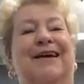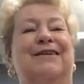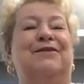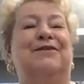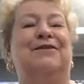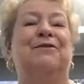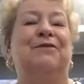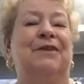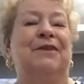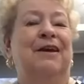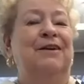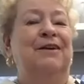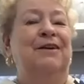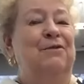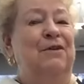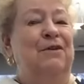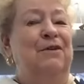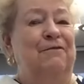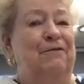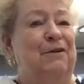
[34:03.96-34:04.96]
So thank
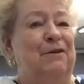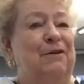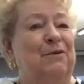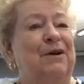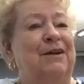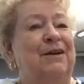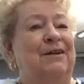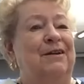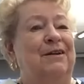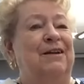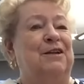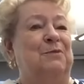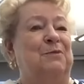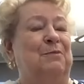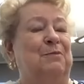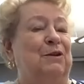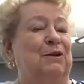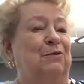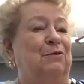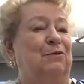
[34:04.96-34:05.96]
you, everyone. It's
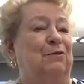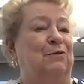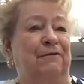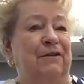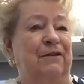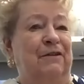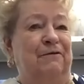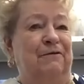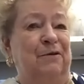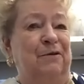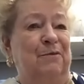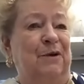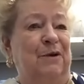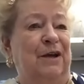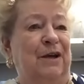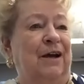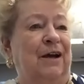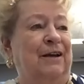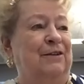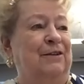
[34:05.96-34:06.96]
been great fun for
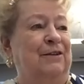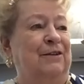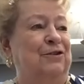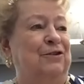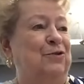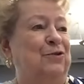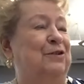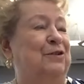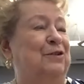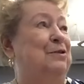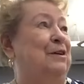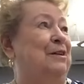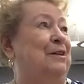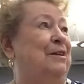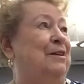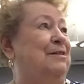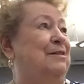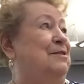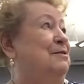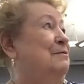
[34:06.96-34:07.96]
me. I enjoy doing
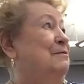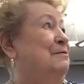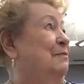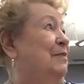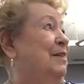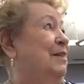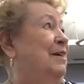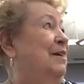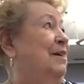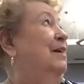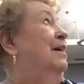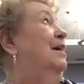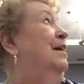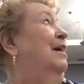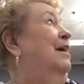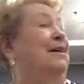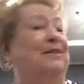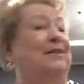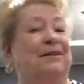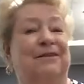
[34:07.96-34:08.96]
this.
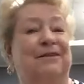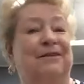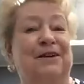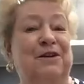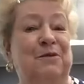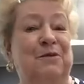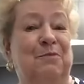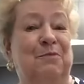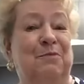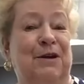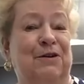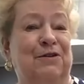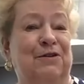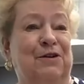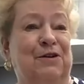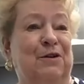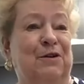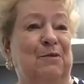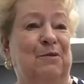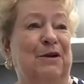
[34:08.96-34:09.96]
And our next speaker is
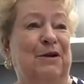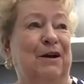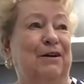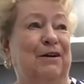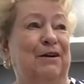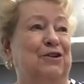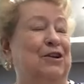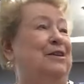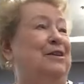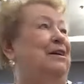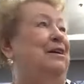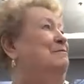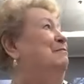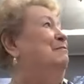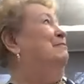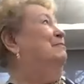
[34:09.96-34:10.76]
going to be our Jeannie.